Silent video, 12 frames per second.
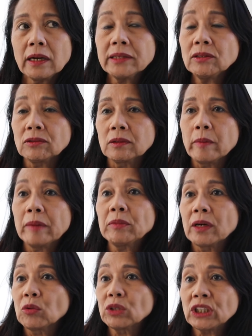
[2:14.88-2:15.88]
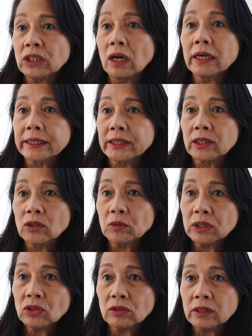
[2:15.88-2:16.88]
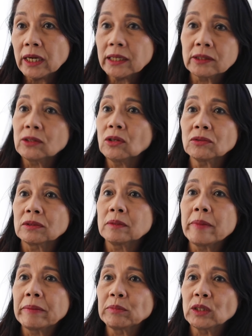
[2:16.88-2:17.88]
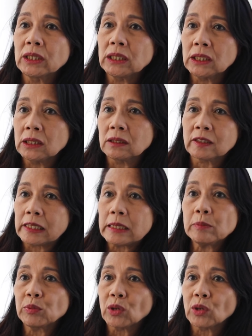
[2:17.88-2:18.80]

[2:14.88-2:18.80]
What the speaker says: I don't remember. I was young. When you're young, you don't remember any sleep